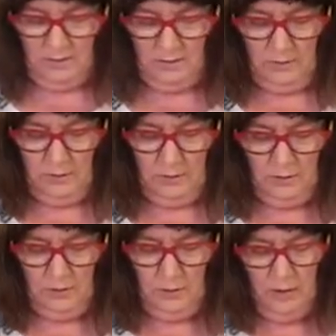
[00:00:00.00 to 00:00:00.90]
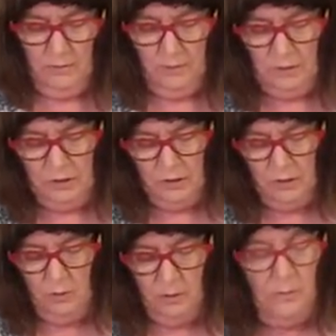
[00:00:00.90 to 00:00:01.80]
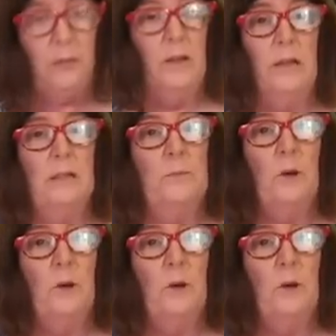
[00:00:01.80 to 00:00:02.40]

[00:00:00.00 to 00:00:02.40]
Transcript: So this was a great invention, whoever did this